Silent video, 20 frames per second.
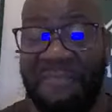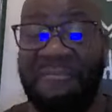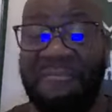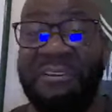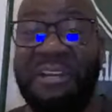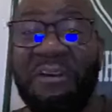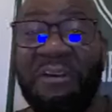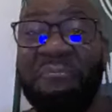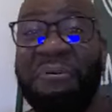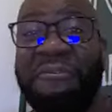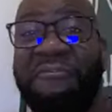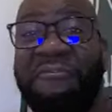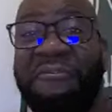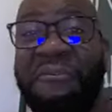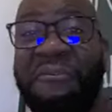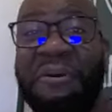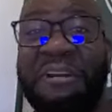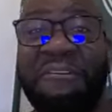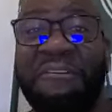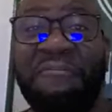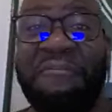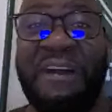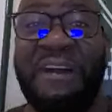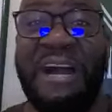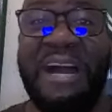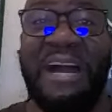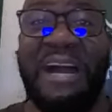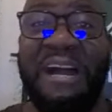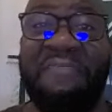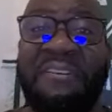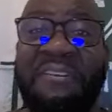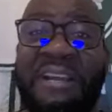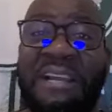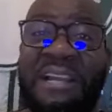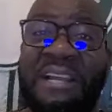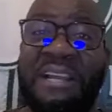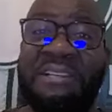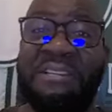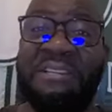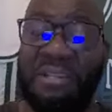Number 45
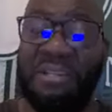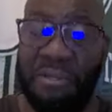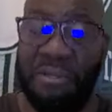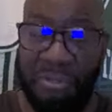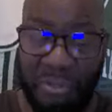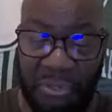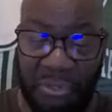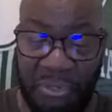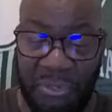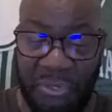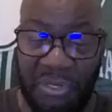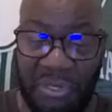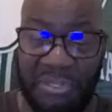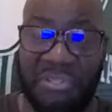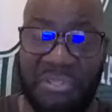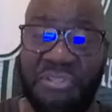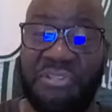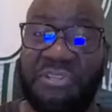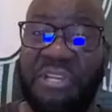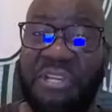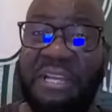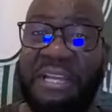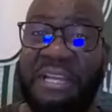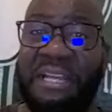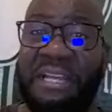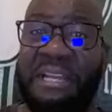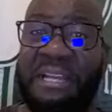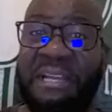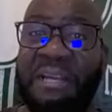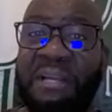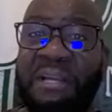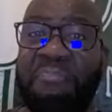is in a New York City